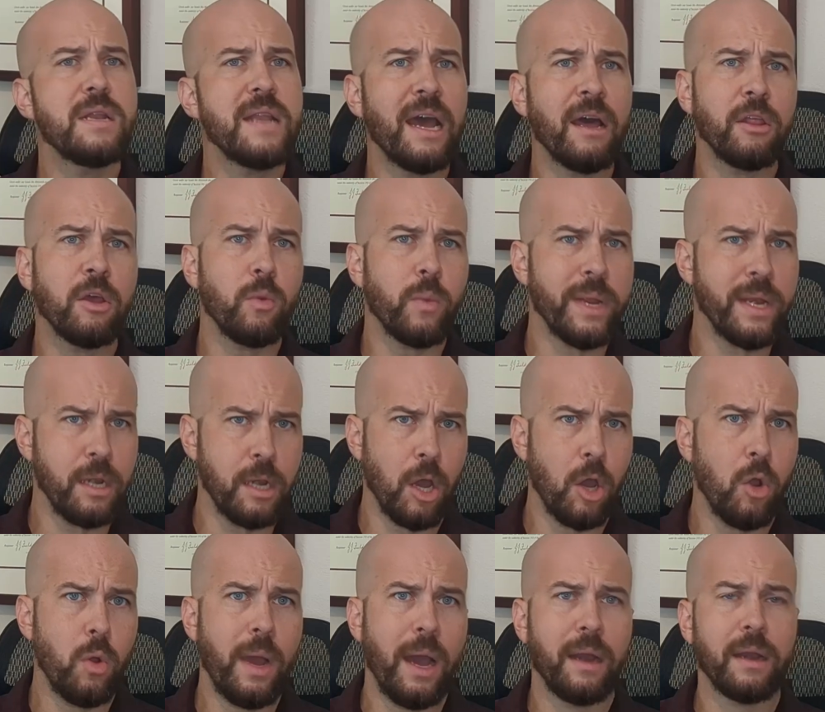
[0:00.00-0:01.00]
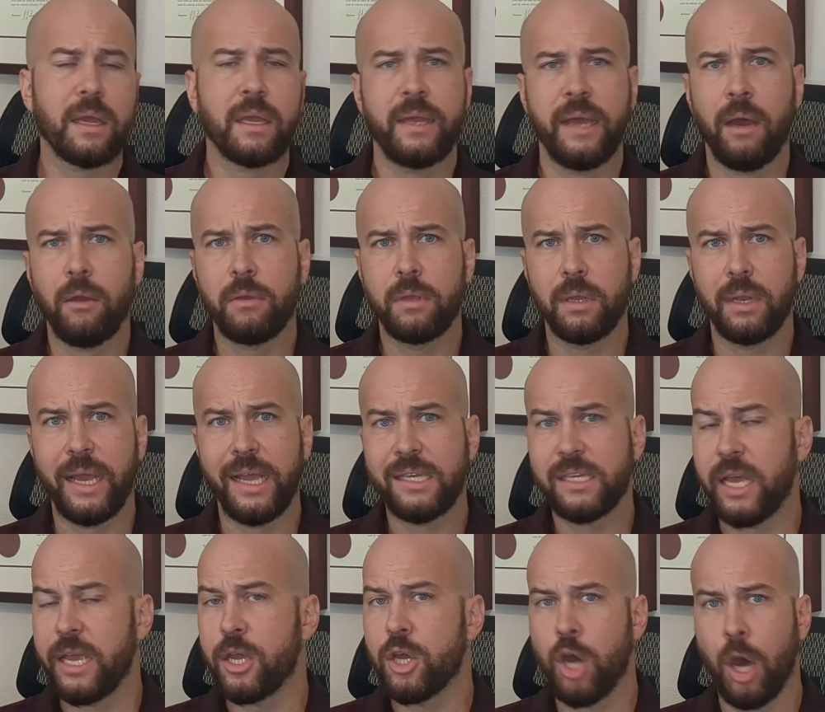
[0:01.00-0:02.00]
Now that we know how to
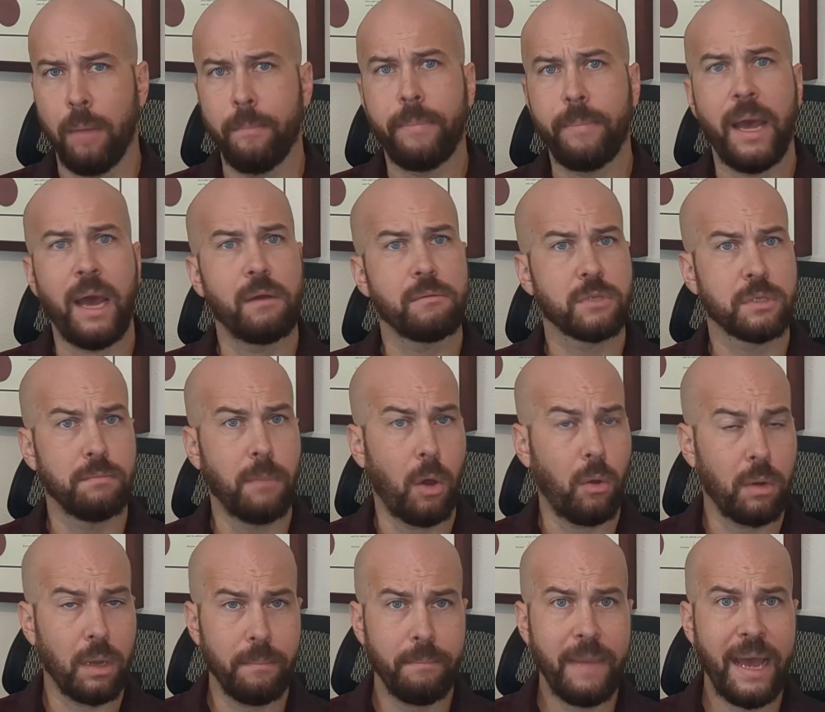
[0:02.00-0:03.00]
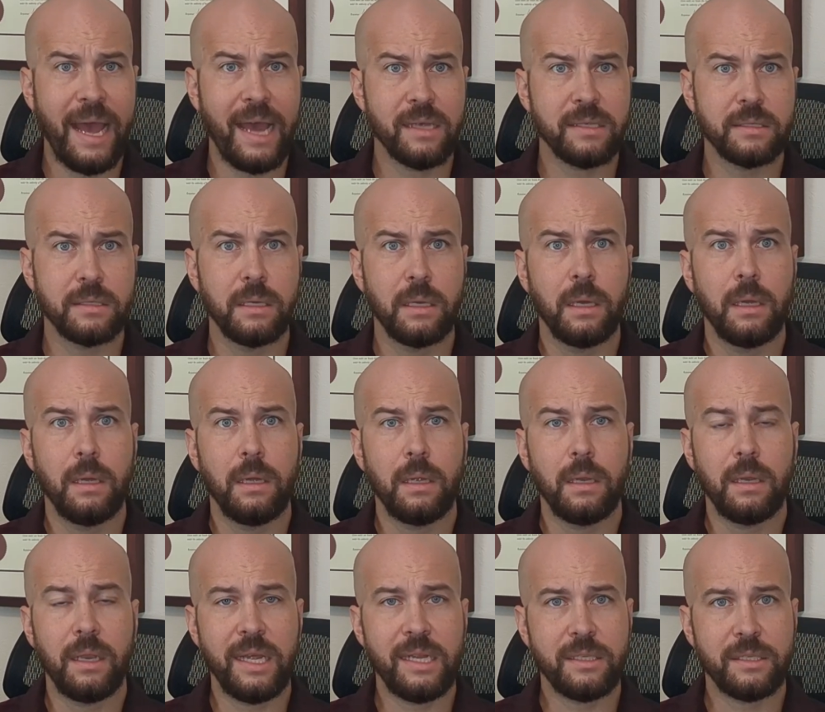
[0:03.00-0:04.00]
calculate a compound's molar mass,
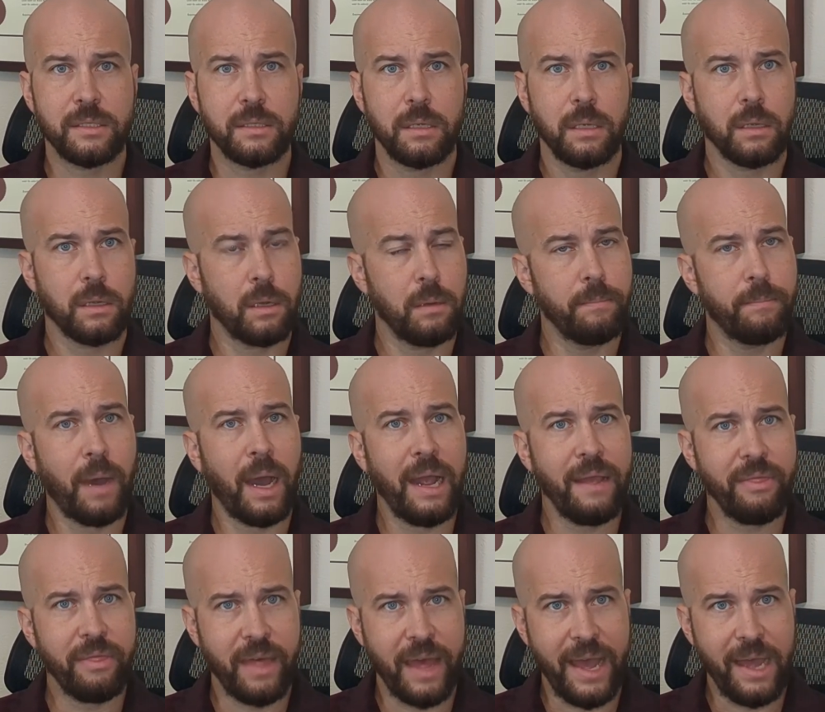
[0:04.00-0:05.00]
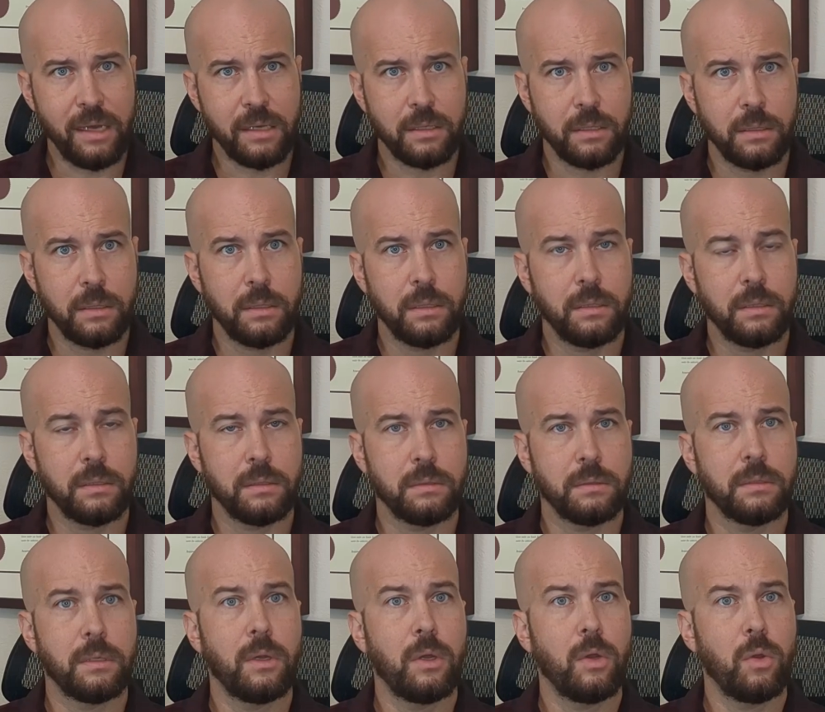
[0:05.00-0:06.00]
let's combine that
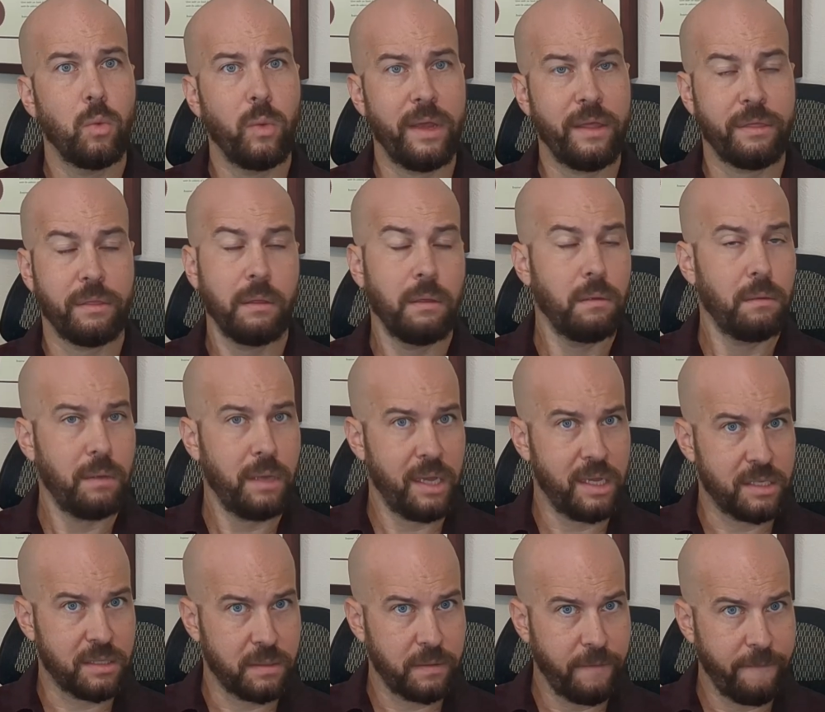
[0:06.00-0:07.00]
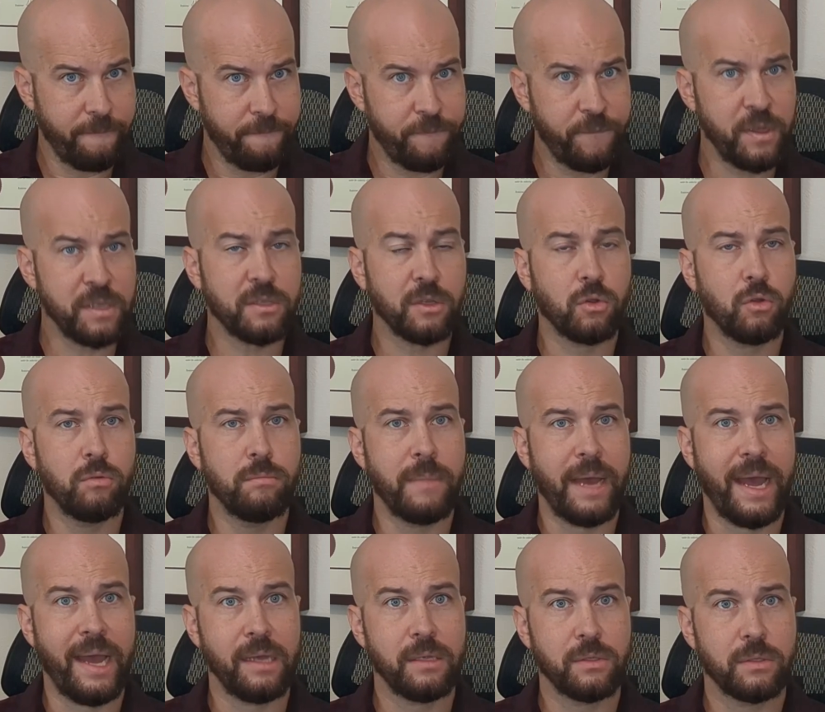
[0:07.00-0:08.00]
with its physical
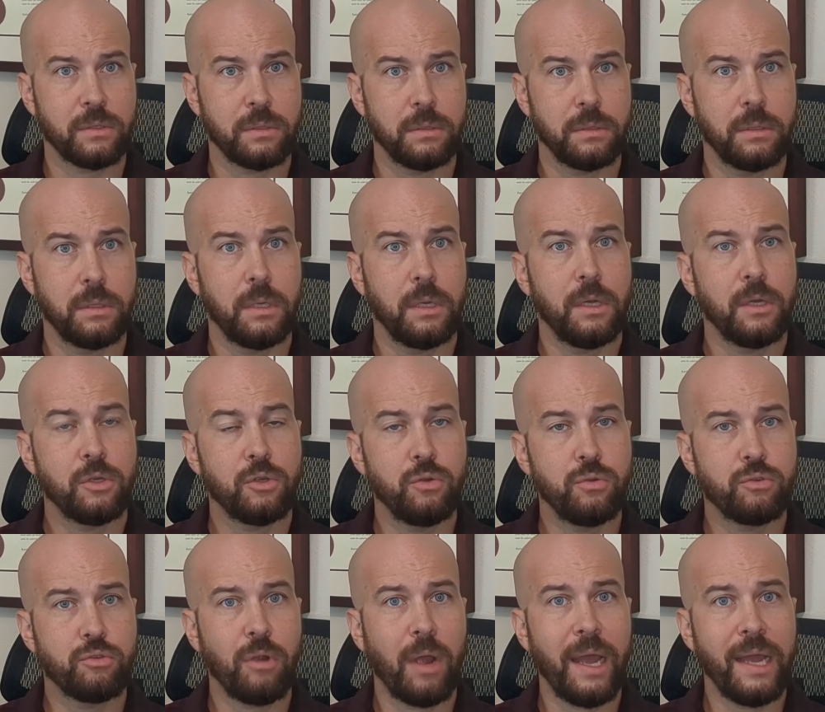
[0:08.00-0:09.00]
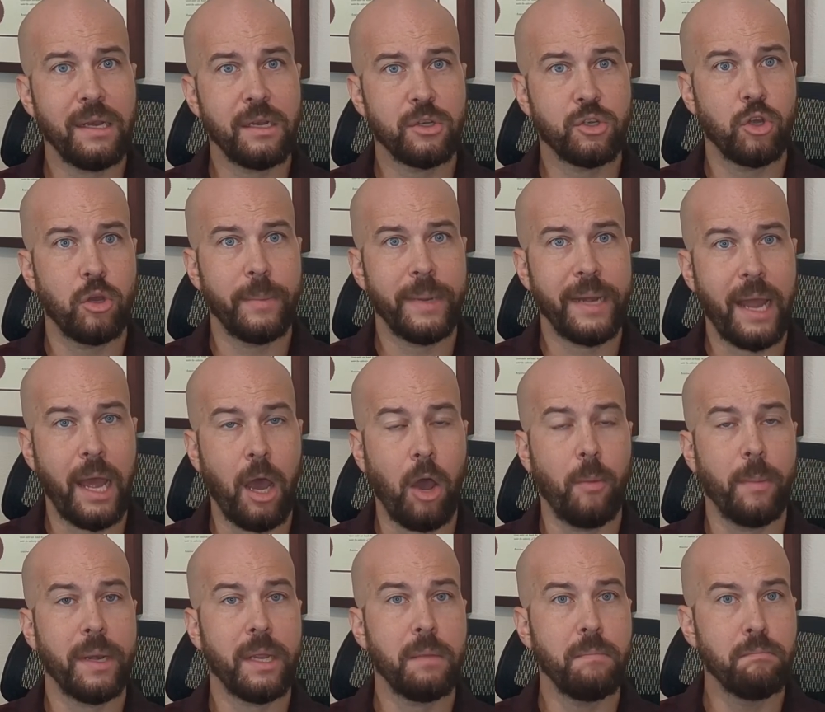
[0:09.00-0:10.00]
mass to try and determine how
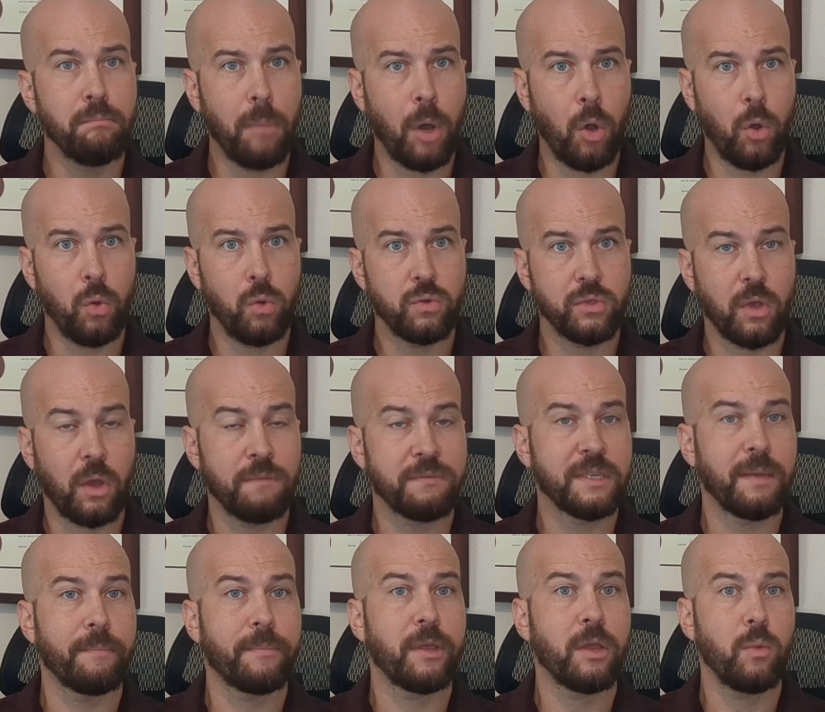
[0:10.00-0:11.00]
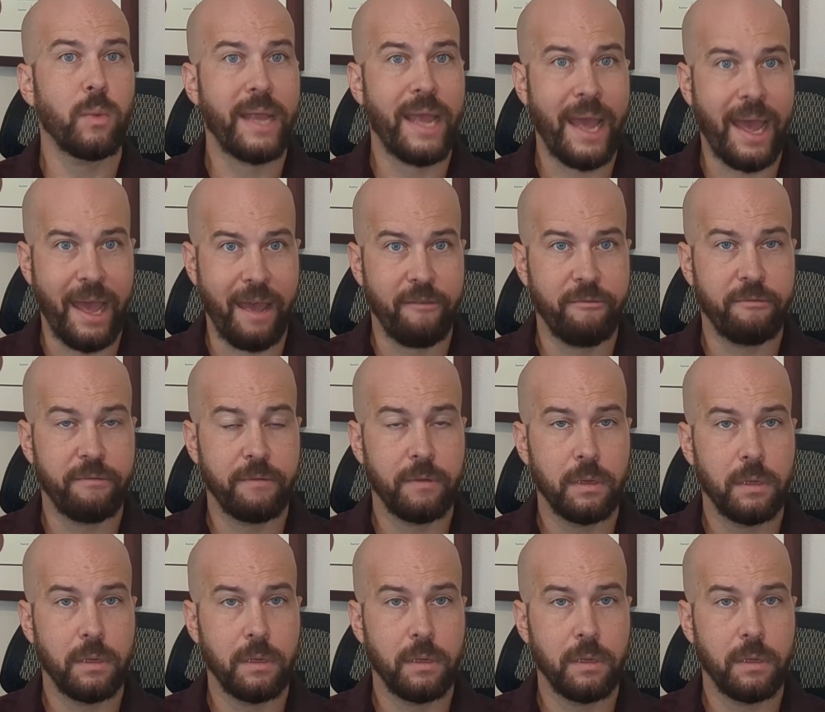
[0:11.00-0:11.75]
many moles of something we have.